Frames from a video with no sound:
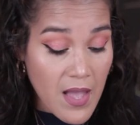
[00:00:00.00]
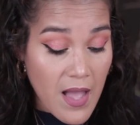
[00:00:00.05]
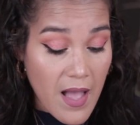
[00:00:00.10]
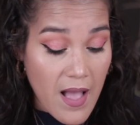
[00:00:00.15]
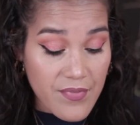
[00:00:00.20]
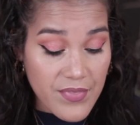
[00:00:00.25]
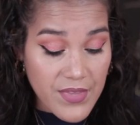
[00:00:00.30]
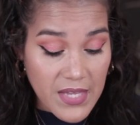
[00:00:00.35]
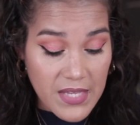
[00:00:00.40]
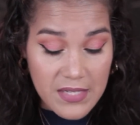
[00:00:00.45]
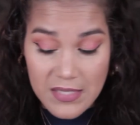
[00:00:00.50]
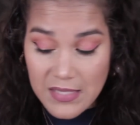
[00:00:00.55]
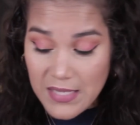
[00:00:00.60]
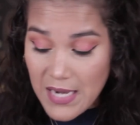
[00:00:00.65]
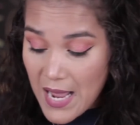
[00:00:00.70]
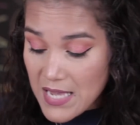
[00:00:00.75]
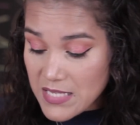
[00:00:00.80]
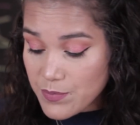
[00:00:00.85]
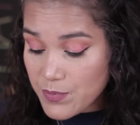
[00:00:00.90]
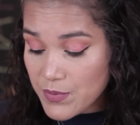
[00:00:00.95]
And then
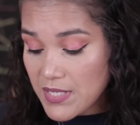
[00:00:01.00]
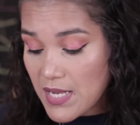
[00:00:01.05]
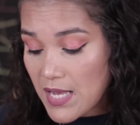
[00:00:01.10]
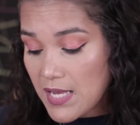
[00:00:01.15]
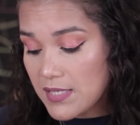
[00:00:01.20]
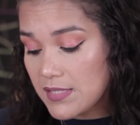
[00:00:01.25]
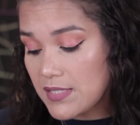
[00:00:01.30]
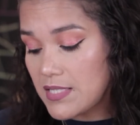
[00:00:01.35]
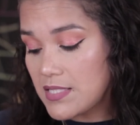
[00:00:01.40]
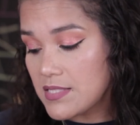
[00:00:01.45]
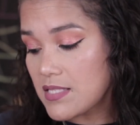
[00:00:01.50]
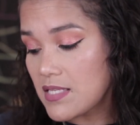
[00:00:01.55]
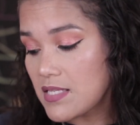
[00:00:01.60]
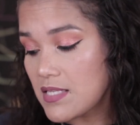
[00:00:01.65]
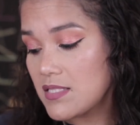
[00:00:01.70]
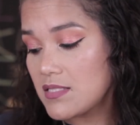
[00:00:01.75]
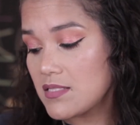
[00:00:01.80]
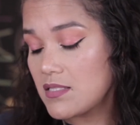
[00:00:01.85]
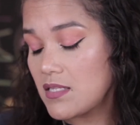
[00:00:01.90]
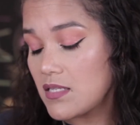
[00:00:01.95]
last but not least
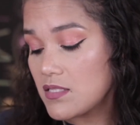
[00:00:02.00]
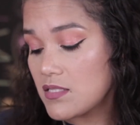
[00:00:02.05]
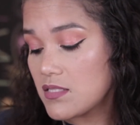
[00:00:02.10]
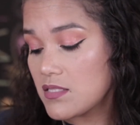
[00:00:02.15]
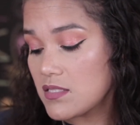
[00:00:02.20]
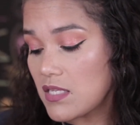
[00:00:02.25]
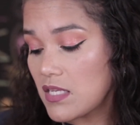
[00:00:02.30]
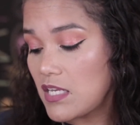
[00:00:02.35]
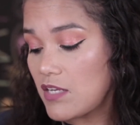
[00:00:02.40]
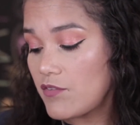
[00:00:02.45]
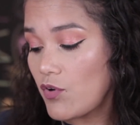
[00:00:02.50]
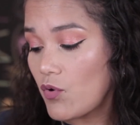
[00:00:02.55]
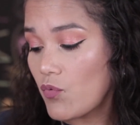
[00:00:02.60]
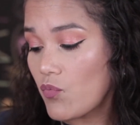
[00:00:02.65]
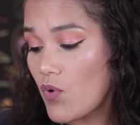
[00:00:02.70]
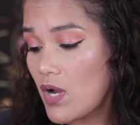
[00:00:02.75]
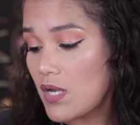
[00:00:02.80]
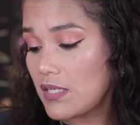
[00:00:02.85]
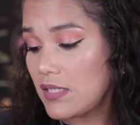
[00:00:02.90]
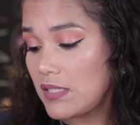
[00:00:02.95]
is this Steve
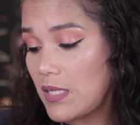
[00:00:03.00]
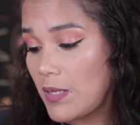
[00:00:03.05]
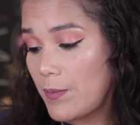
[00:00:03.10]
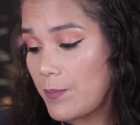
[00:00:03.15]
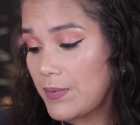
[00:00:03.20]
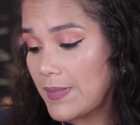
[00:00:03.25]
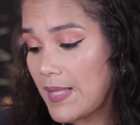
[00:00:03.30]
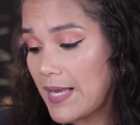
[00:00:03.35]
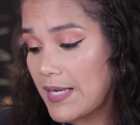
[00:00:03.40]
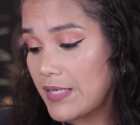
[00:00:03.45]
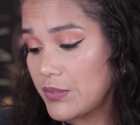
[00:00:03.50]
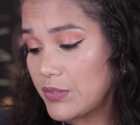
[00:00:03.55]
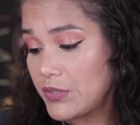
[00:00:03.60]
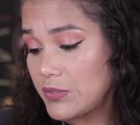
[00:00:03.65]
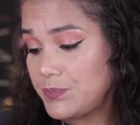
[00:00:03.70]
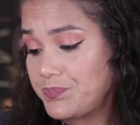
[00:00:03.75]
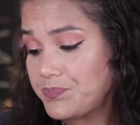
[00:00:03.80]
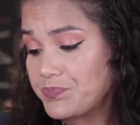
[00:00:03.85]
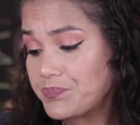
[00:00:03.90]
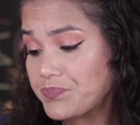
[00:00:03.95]
Laurent lip
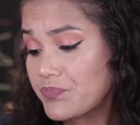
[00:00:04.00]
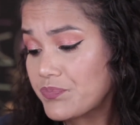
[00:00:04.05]
liner